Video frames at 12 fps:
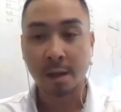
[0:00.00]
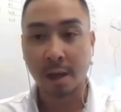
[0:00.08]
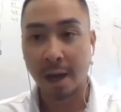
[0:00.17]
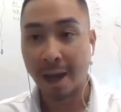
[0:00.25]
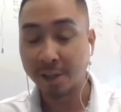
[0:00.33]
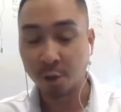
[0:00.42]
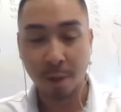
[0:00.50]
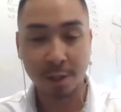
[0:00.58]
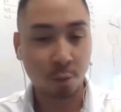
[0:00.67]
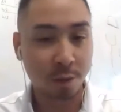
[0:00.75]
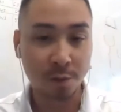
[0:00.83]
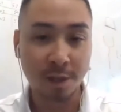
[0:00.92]
As you
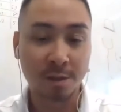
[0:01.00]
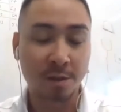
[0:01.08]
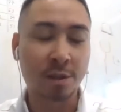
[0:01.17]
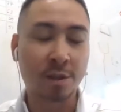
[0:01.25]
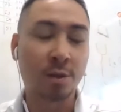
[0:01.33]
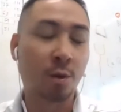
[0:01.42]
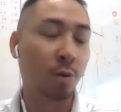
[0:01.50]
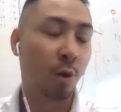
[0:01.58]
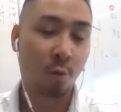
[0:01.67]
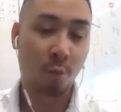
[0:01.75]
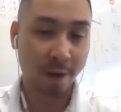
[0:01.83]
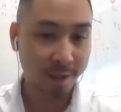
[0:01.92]
mentioned, window shades are so
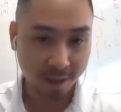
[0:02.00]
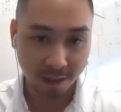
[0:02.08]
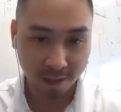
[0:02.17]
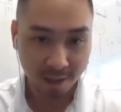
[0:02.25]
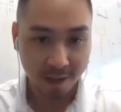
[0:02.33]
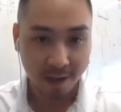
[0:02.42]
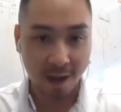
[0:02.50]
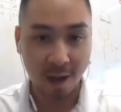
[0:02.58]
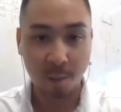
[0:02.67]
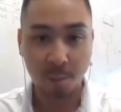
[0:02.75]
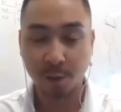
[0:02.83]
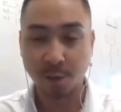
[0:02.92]
low risk.
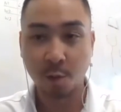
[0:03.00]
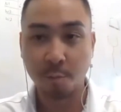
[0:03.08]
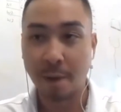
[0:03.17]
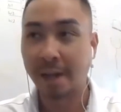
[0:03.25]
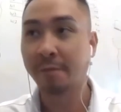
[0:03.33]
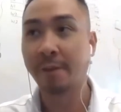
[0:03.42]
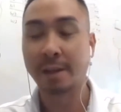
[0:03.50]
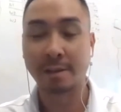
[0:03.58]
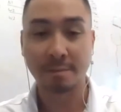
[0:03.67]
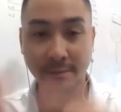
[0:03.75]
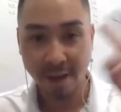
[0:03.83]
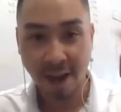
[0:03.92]
There's no benefit
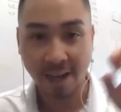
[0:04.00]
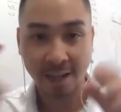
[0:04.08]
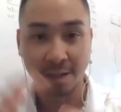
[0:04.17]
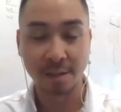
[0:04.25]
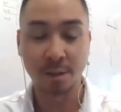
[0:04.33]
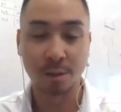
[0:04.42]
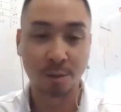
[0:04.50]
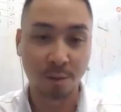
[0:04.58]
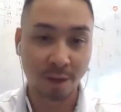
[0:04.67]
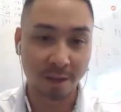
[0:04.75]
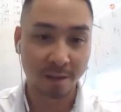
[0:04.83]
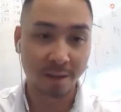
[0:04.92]
in hacking
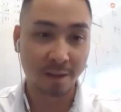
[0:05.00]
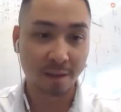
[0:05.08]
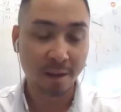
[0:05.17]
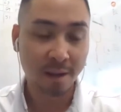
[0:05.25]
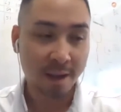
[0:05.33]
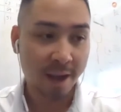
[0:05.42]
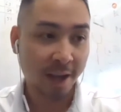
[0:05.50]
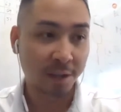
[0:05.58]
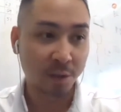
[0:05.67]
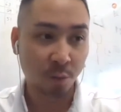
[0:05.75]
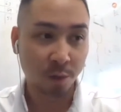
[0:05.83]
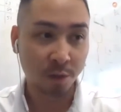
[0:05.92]
into
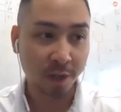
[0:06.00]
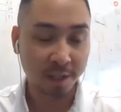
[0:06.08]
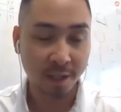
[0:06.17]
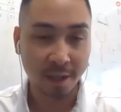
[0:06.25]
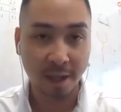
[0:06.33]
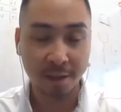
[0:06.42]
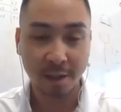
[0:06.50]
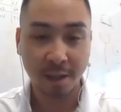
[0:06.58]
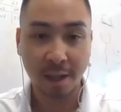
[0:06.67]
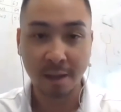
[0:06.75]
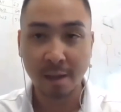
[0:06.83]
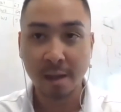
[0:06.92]
window shades. And I think
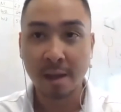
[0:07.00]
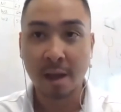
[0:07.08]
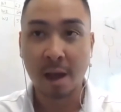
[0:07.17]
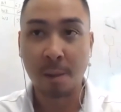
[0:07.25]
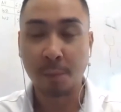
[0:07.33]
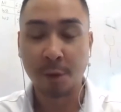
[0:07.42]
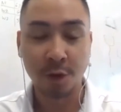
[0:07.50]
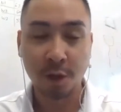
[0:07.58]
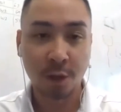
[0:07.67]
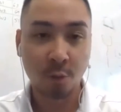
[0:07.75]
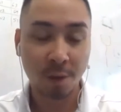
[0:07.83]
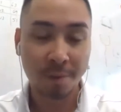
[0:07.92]
they
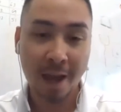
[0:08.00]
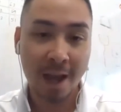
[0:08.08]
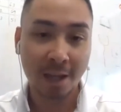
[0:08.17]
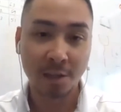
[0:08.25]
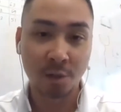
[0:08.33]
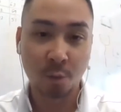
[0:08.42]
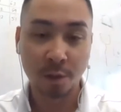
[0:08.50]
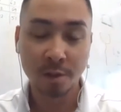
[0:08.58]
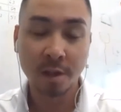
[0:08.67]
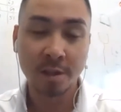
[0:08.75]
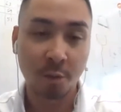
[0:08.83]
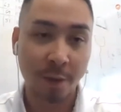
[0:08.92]
wouldn't be hacking into the window
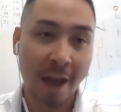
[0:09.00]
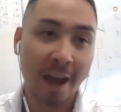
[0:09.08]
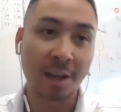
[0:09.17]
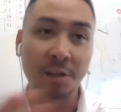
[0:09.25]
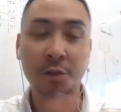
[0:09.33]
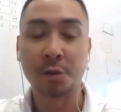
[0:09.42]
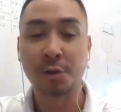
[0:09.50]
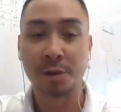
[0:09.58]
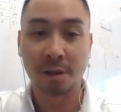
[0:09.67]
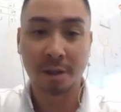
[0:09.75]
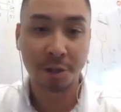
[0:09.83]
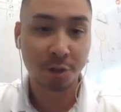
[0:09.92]
shades. They'll be hacking into your
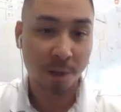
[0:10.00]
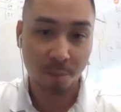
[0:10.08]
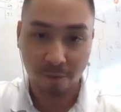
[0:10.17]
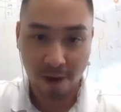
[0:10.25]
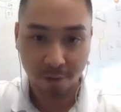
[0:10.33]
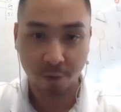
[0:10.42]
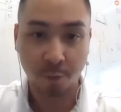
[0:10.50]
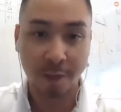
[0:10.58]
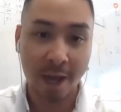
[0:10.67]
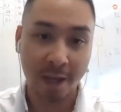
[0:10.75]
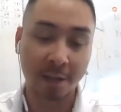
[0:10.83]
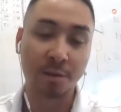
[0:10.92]
internet provider. They'll
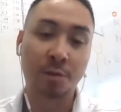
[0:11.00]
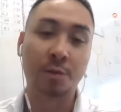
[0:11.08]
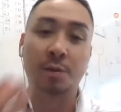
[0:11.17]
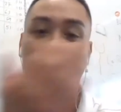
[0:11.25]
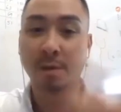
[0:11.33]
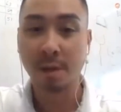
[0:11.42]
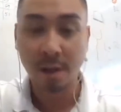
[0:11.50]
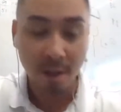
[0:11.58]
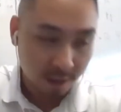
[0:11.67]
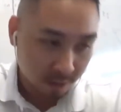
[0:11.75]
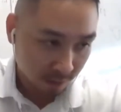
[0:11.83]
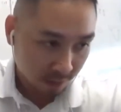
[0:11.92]
be hacking into your
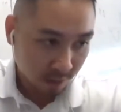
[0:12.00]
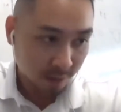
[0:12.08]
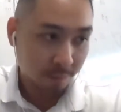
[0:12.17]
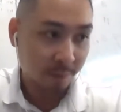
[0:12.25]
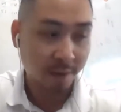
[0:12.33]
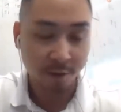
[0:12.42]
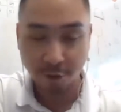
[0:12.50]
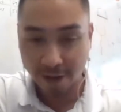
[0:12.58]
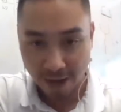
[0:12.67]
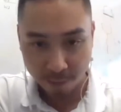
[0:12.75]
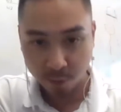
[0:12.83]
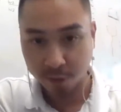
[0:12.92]

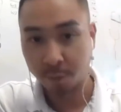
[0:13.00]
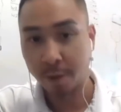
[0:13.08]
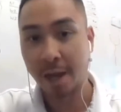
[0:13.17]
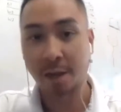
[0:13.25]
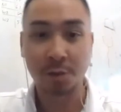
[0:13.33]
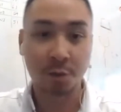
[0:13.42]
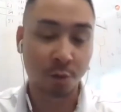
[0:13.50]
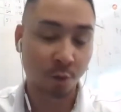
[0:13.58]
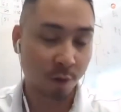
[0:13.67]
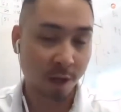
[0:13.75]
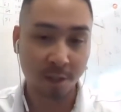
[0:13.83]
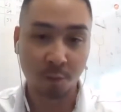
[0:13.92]
cameras. They'll be hacking into your
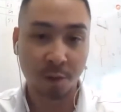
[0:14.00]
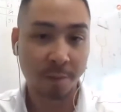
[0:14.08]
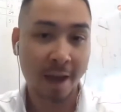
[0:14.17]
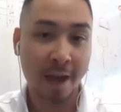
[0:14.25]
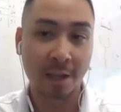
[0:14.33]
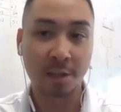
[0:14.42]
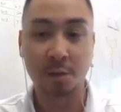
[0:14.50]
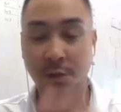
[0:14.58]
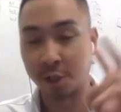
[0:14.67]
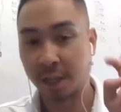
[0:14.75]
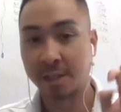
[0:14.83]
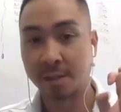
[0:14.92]
door locks. They wouldn't be hacking into
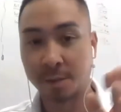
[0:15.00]
the shades